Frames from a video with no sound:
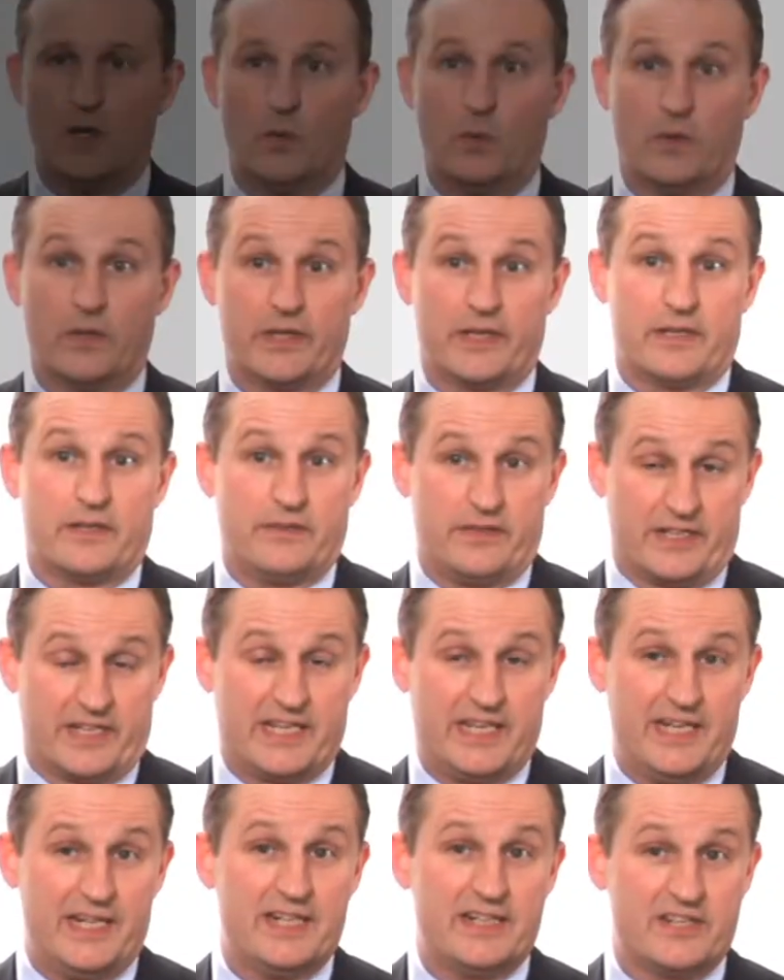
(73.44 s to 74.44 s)
Well, the
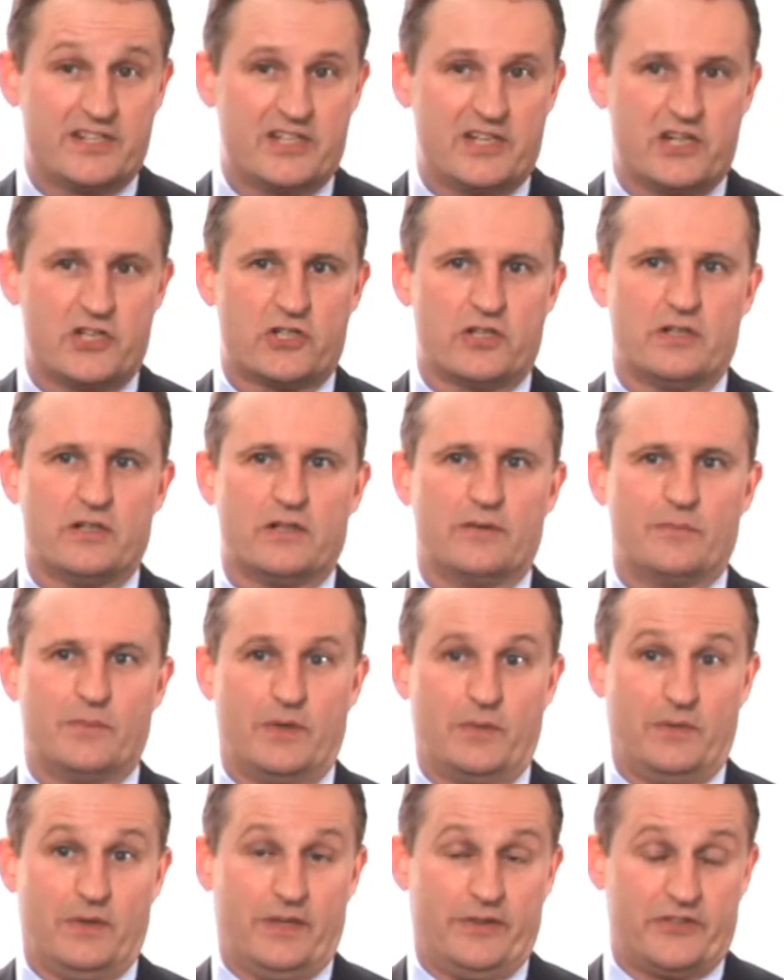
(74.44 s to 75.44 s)
key decision
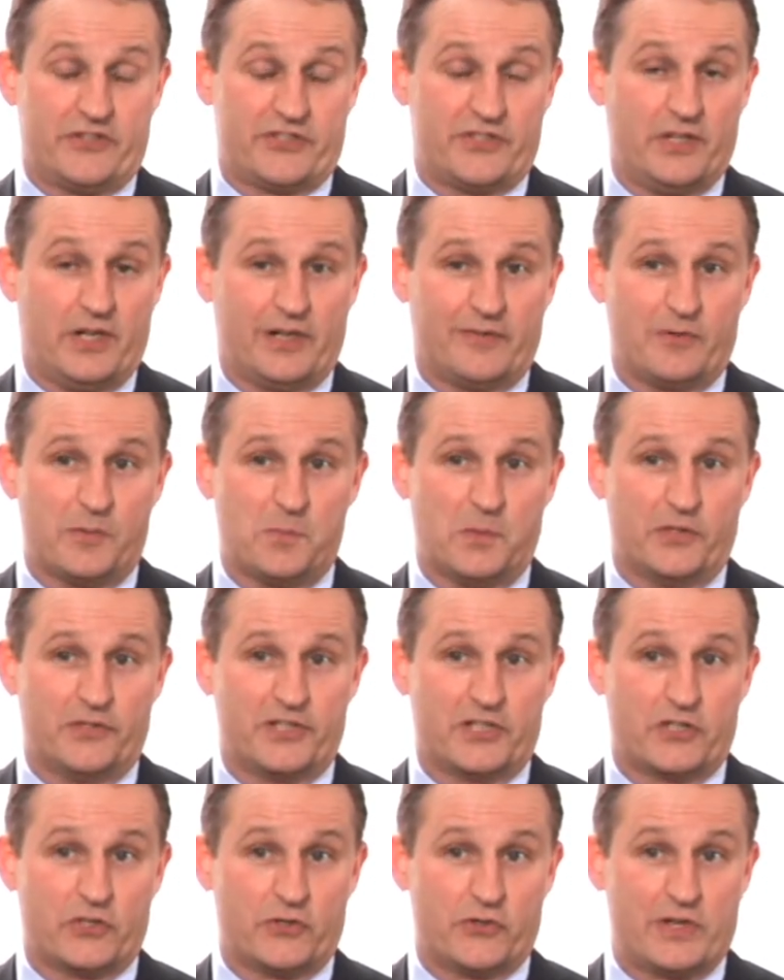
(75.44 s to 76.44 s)
at the start of a
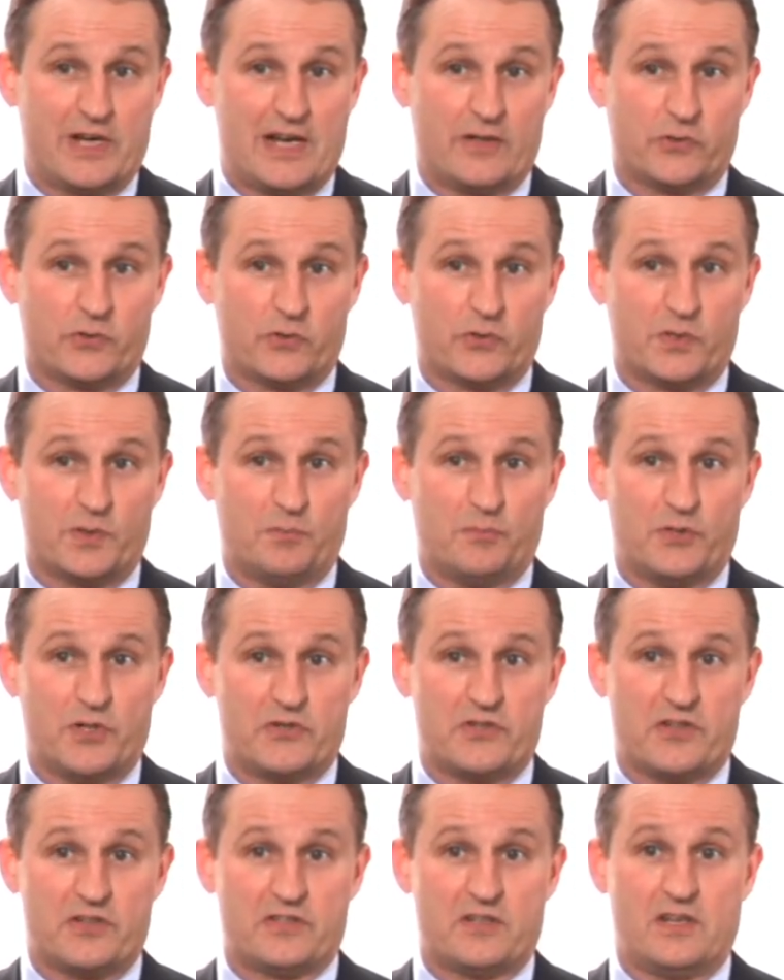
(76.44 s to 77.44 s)
multi-country outsourcing
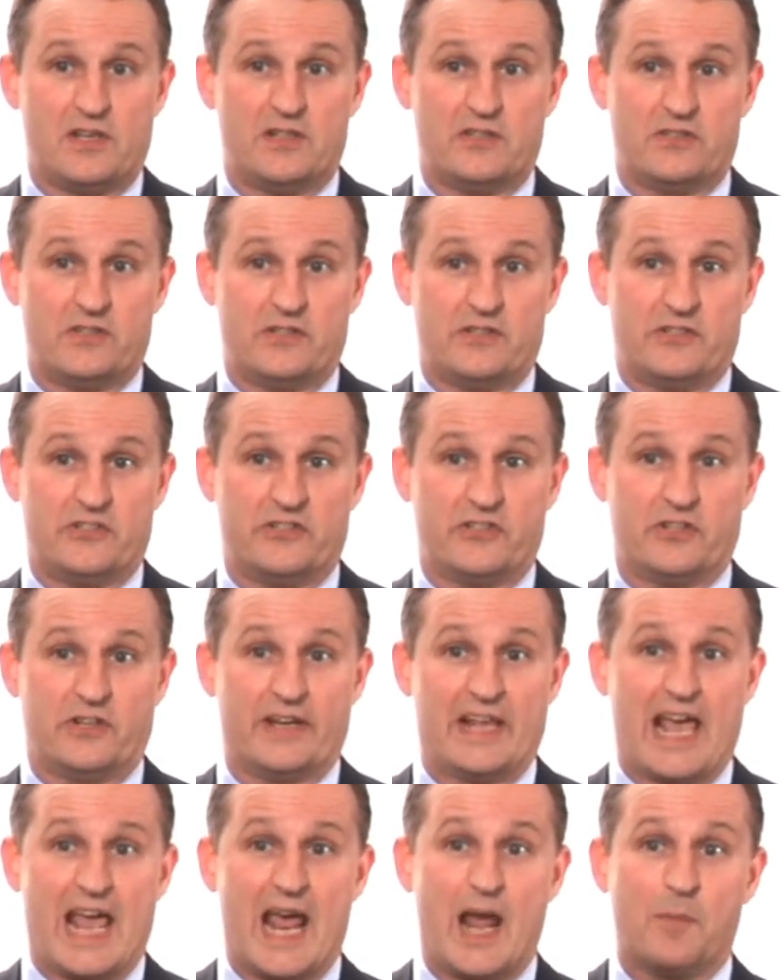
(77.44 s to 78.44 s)
process is to
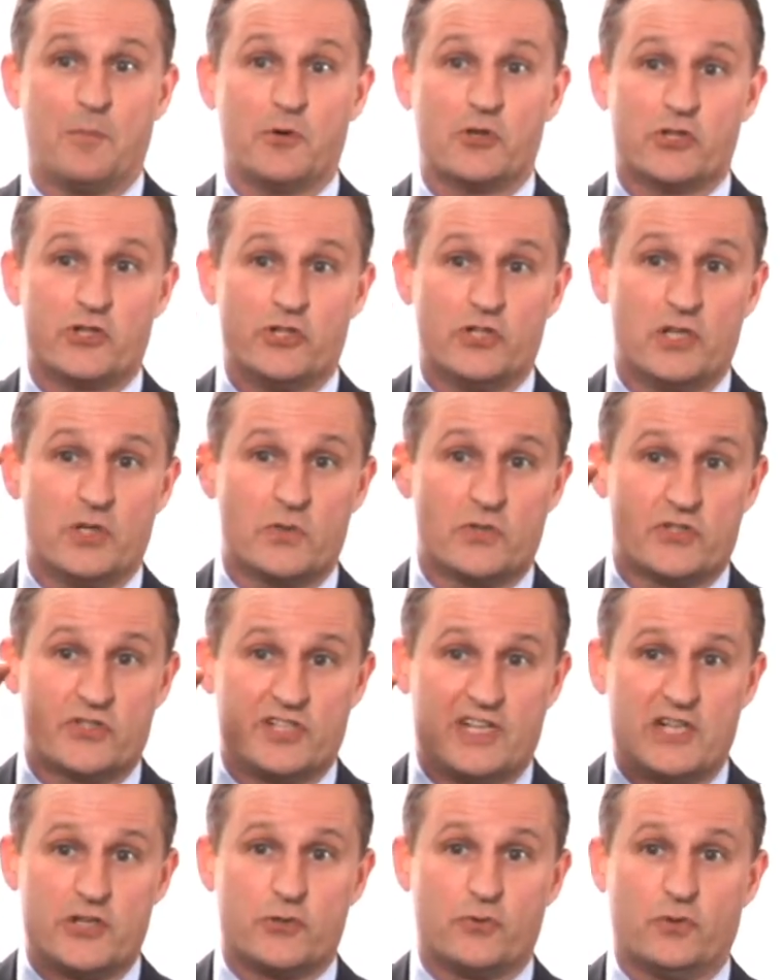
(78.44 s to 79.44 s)
decide how much you do
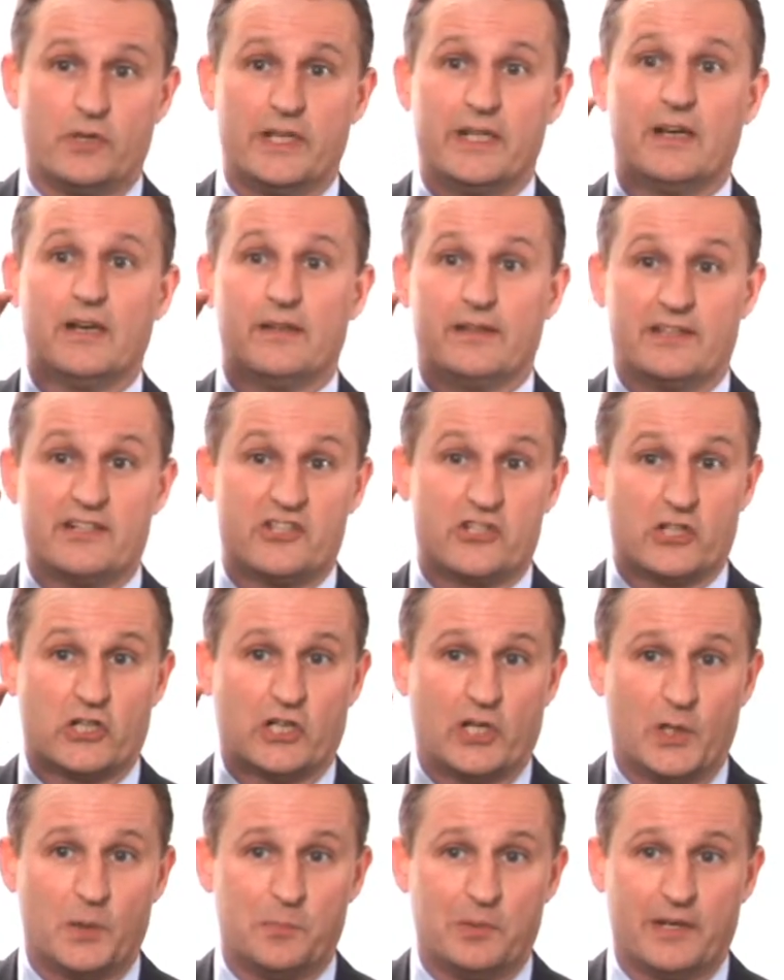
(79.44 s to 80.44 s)
centrally, that is
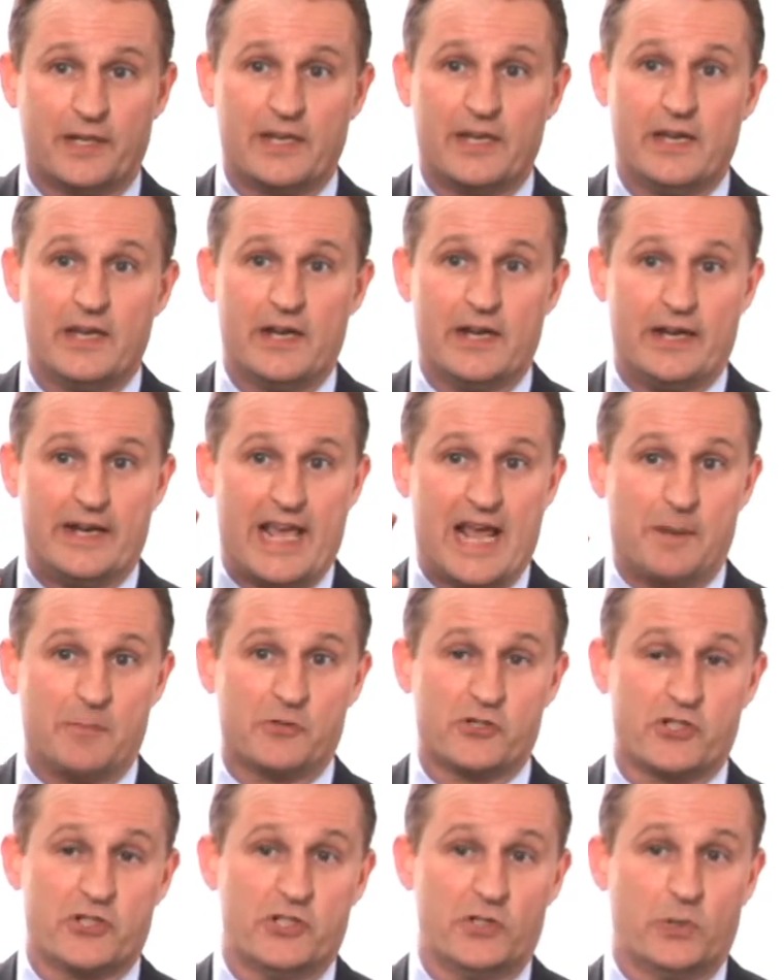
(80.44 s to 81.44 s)
globally, and how
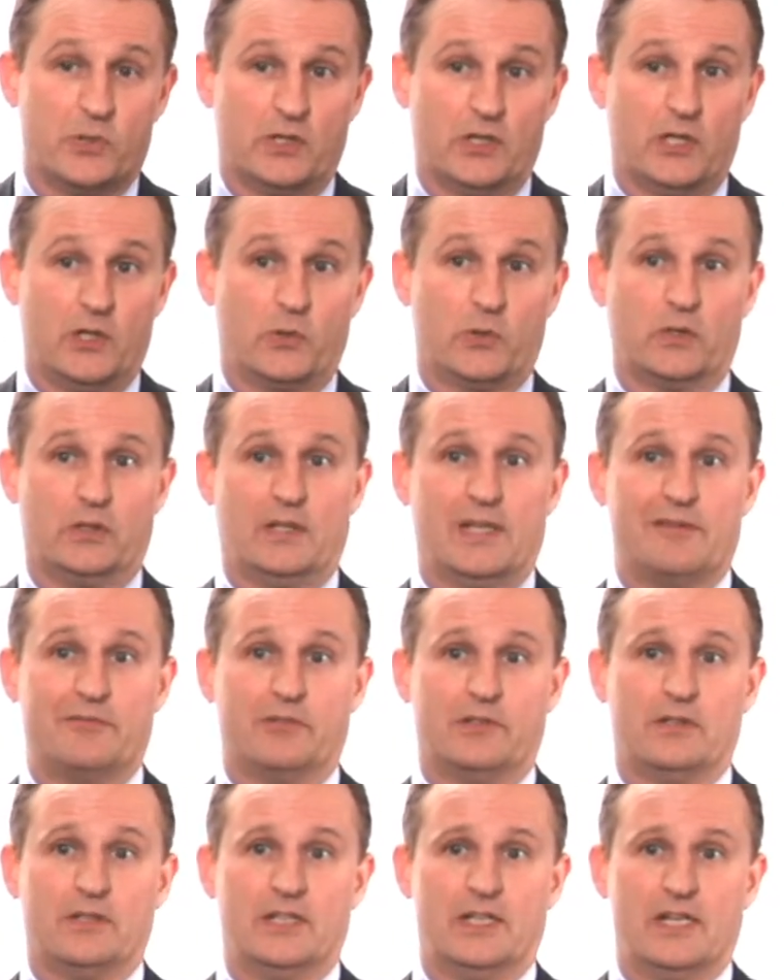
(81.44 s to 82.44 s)
much you do at a local
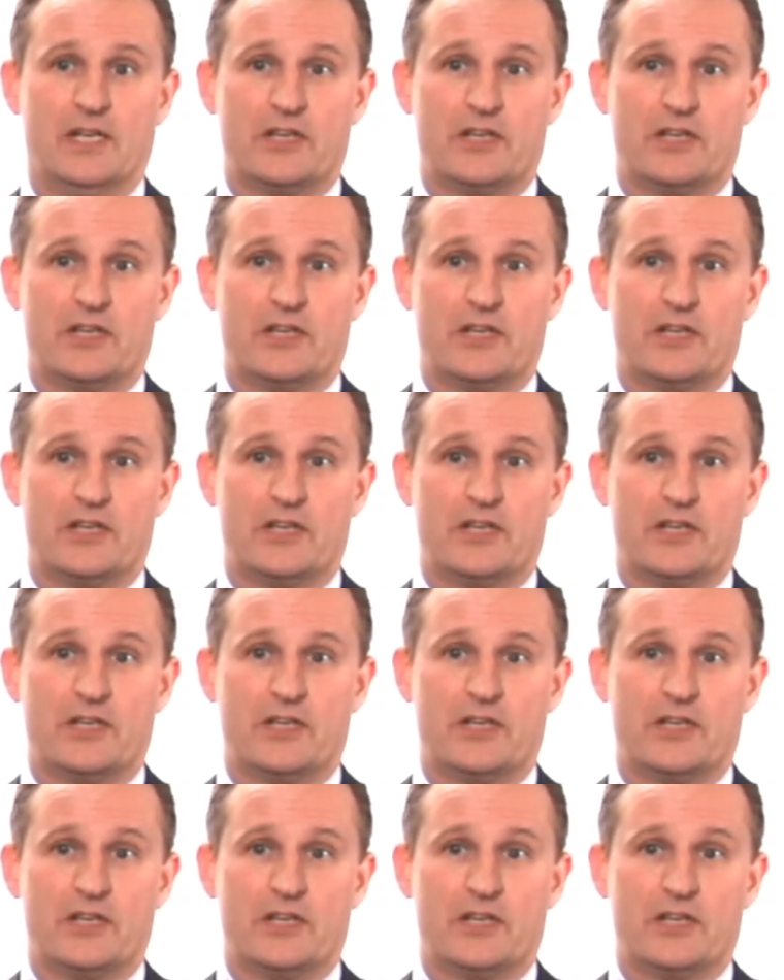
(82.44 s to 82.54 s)
level.